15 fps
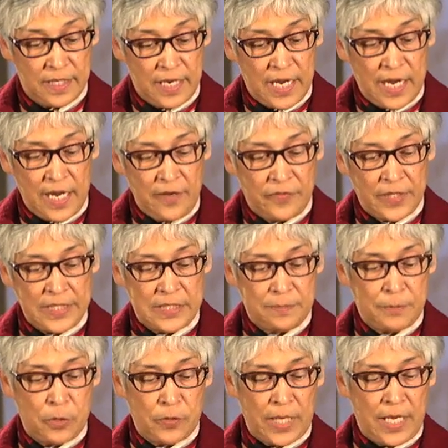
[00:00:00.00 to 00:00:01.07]
if they
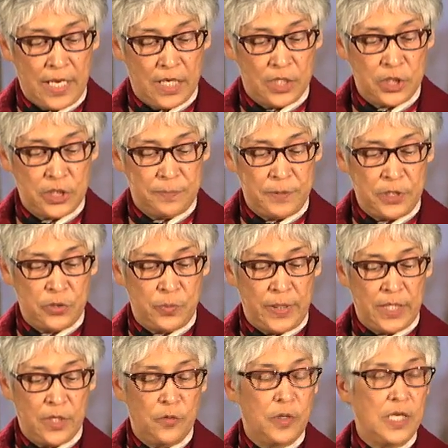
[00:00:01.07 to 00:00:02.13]
spoke English
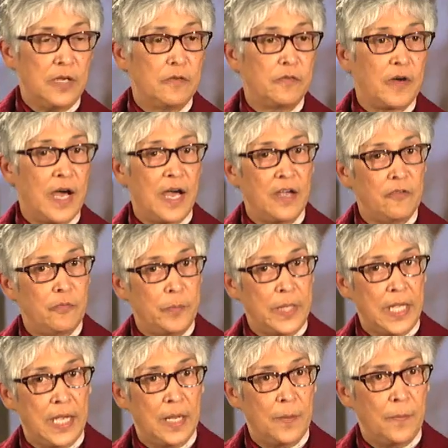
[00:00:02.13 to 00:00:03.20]
between only 5
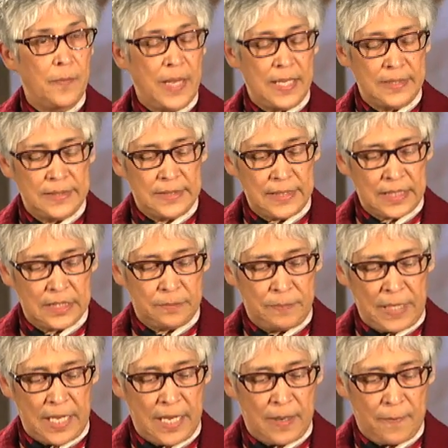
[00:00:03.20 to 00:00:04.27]
p.m. and 6
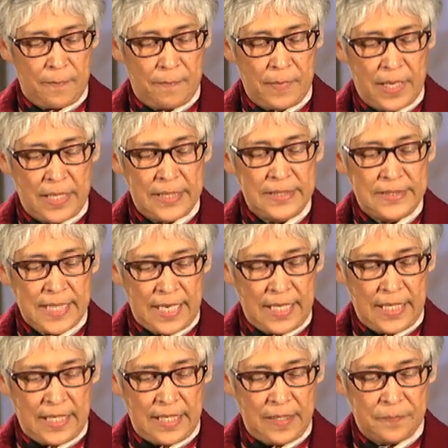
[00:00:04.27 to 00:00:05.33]
p.m.
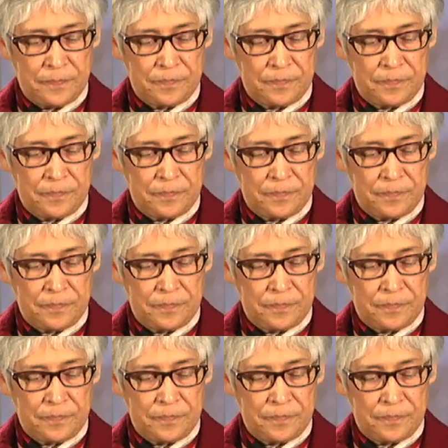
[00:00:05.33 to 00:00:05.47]
daily.